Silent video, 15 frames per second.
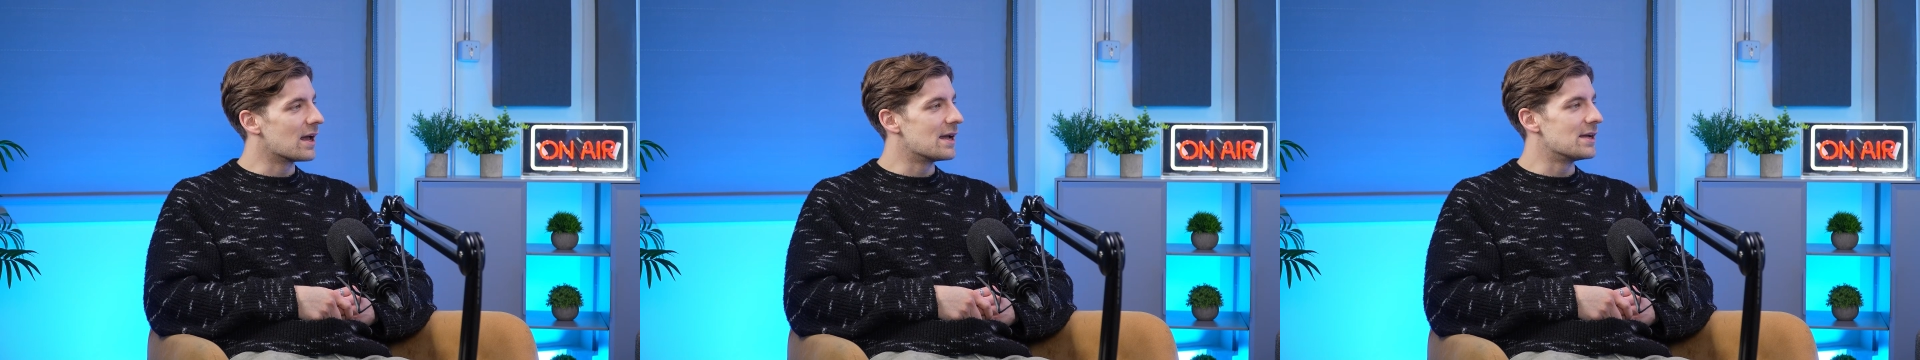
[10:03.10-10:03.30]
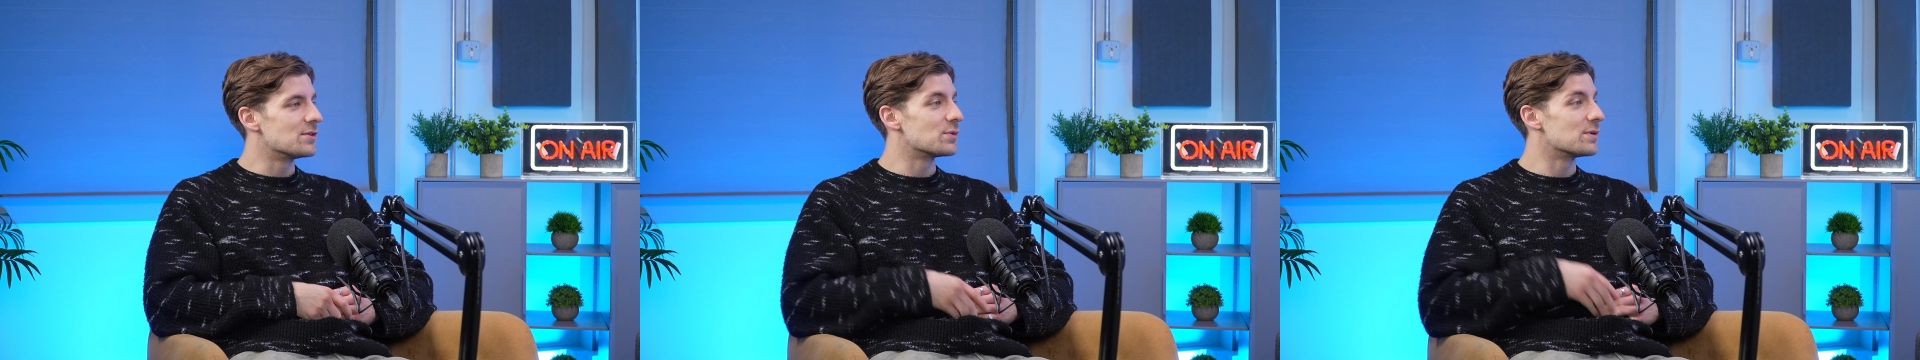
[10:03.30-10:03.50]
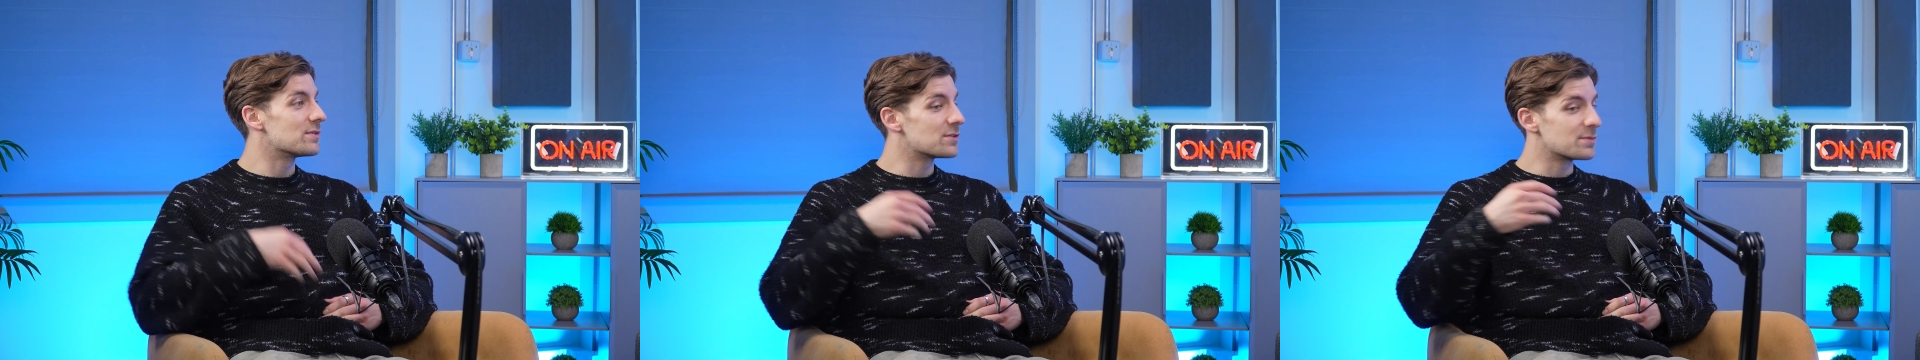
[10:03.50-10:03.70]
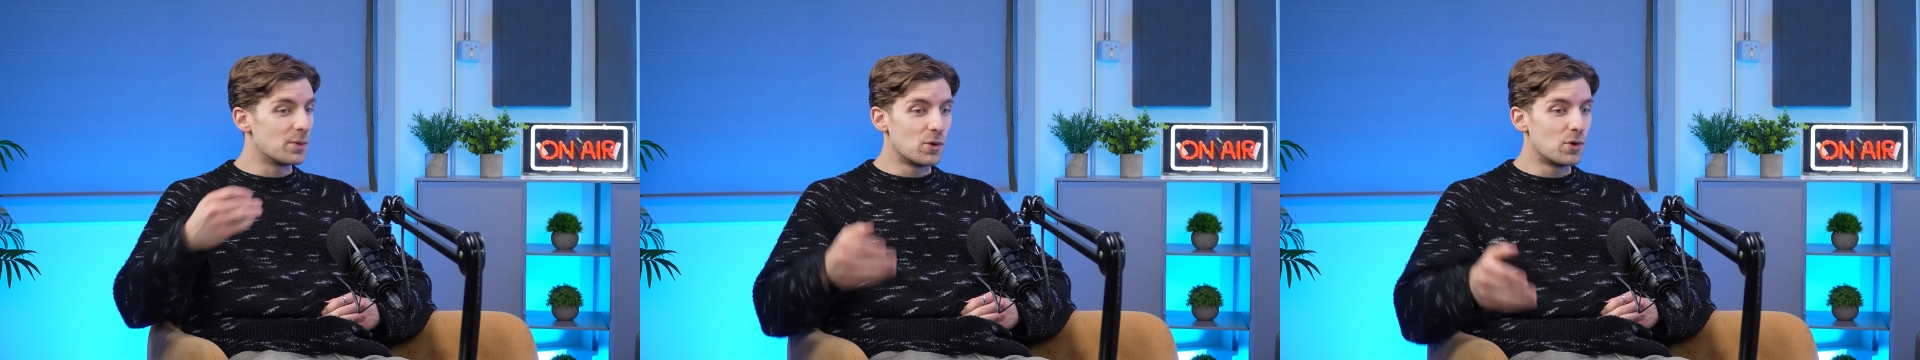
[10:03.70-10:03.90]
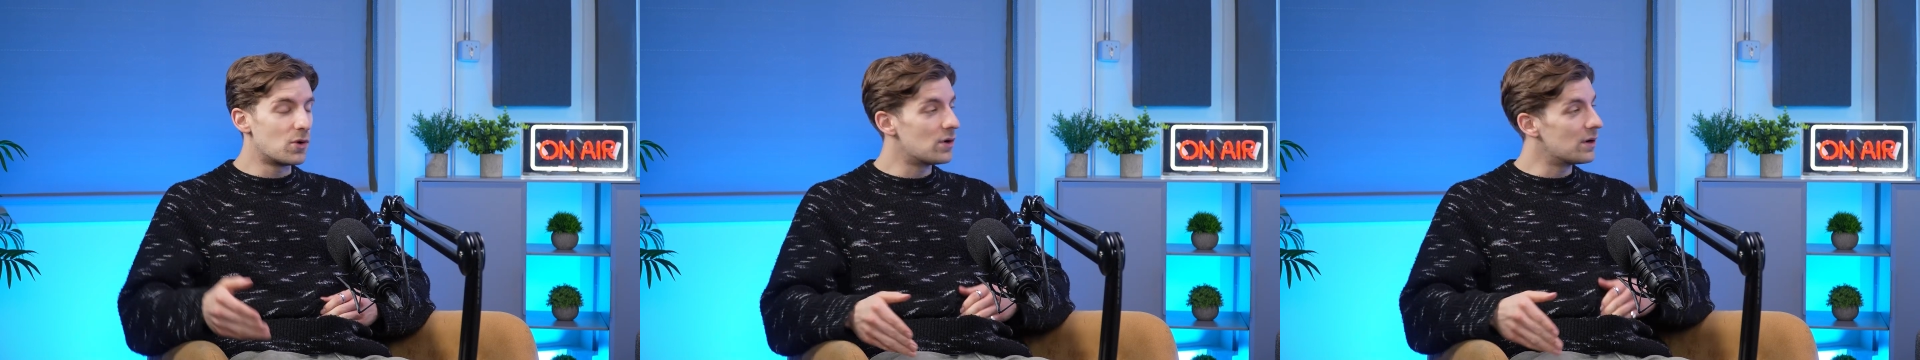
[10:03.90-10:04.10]
age with
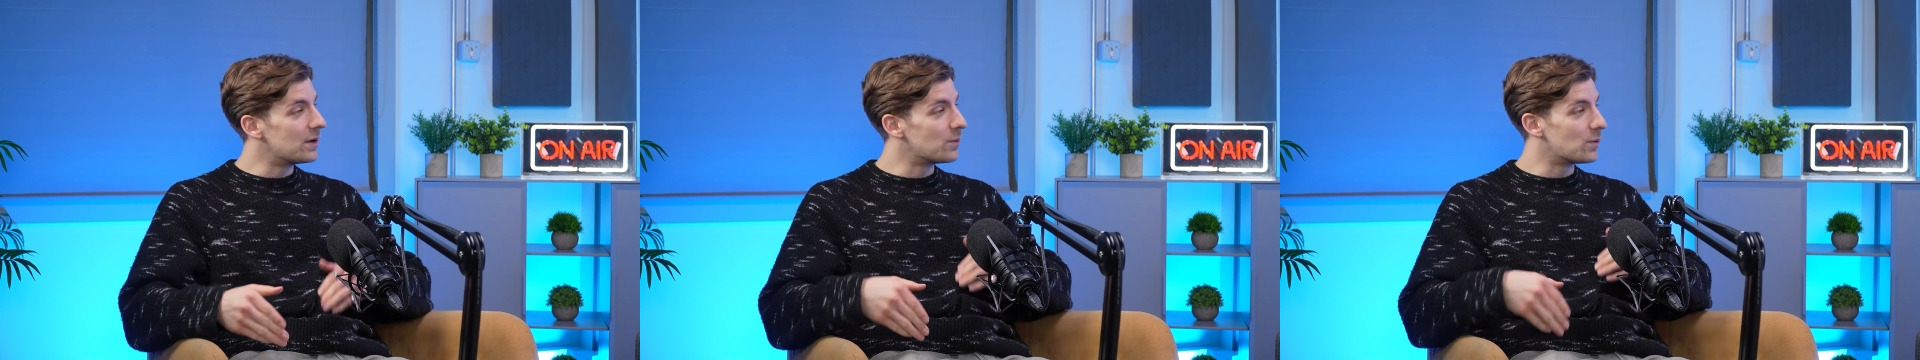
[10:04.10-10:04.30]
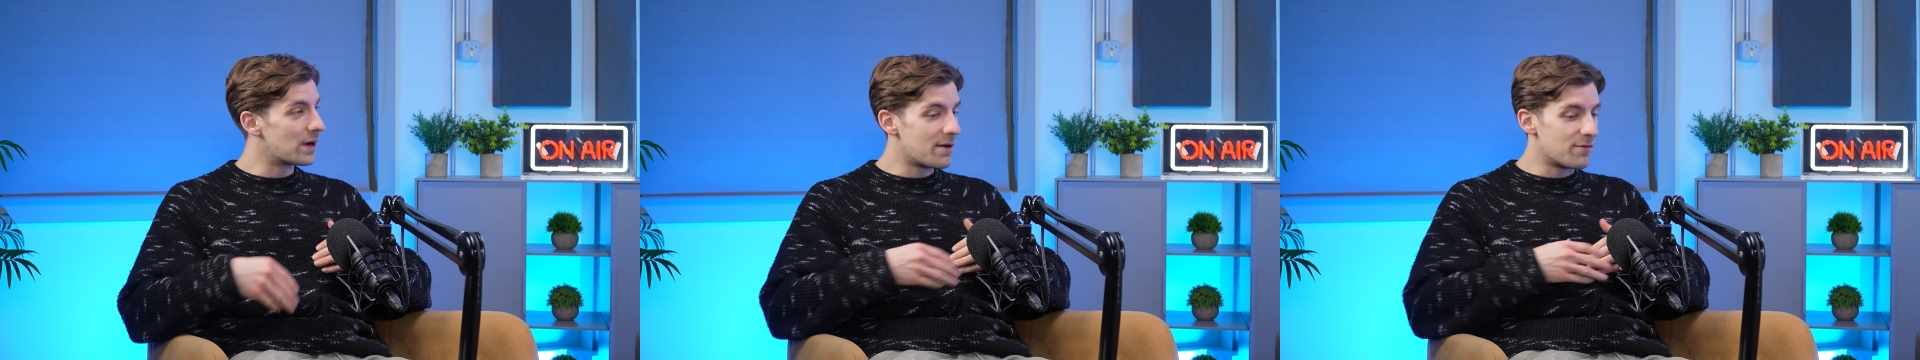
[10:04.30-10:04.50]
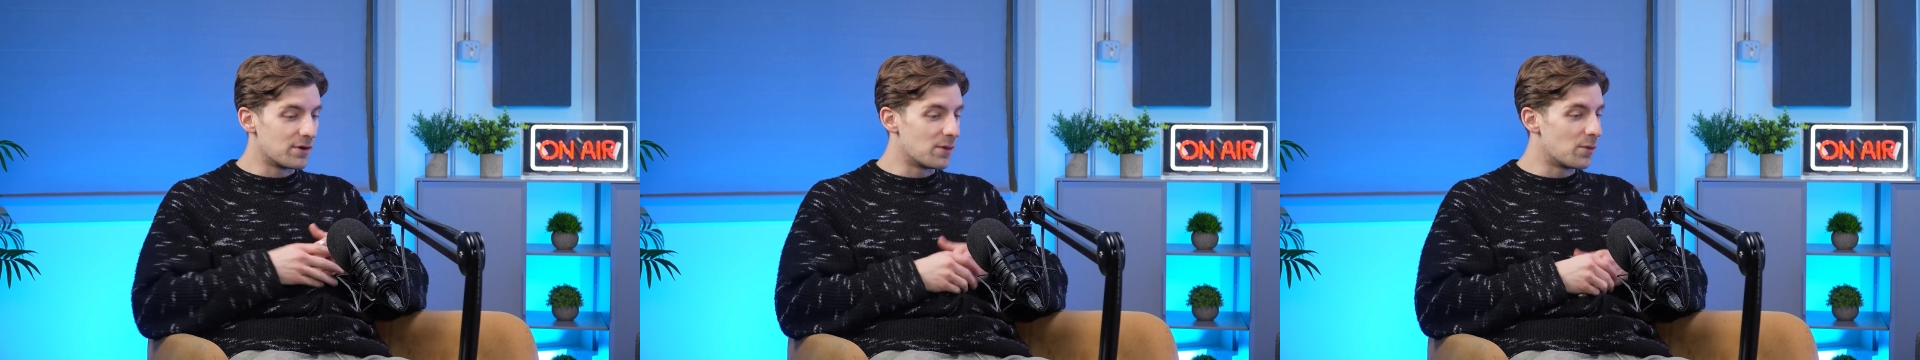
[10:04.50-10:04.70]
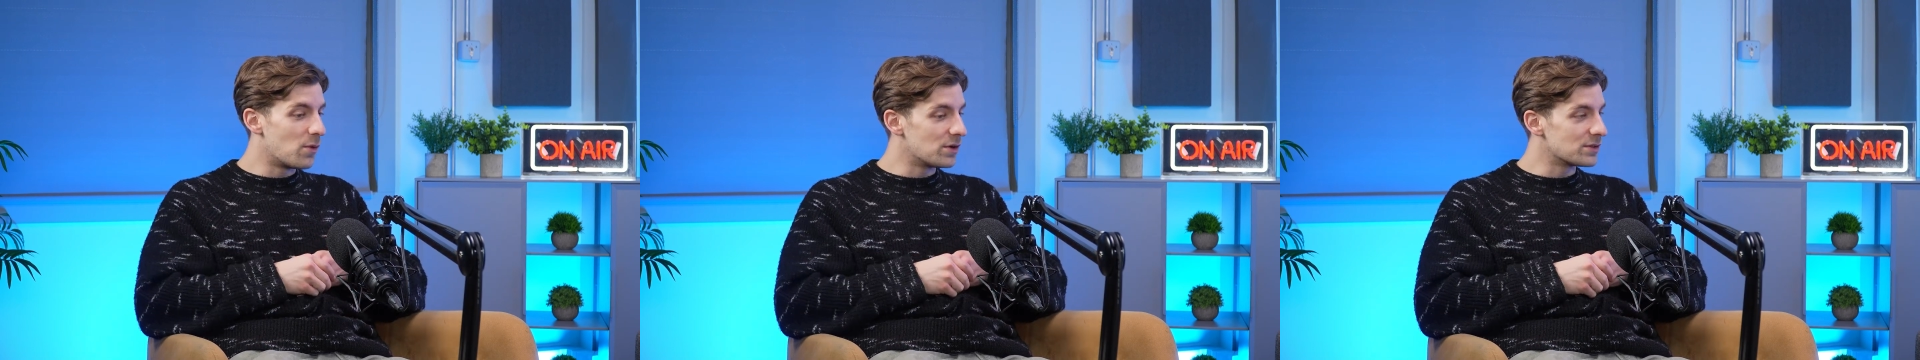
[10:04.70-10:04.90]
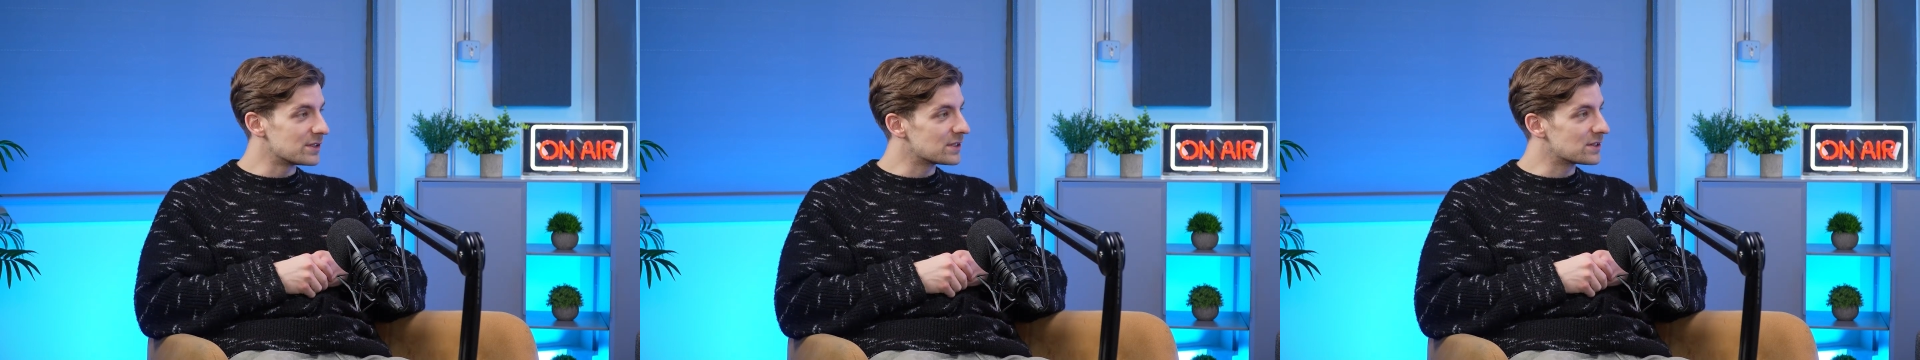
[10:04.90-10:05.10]
sport and whatever it
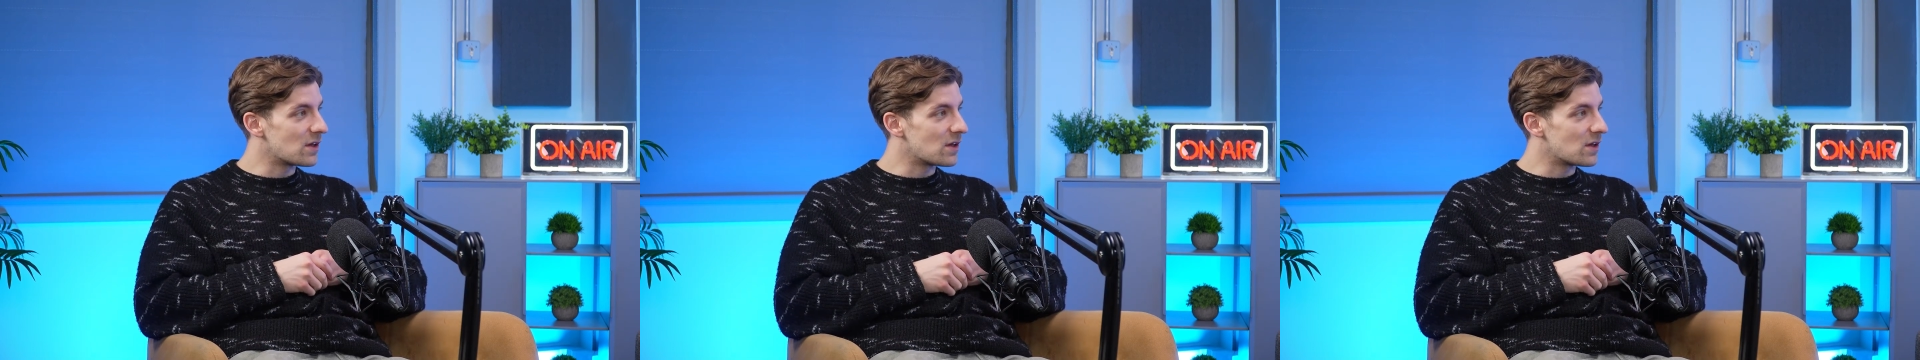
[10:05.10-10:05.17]
was. Absolutely.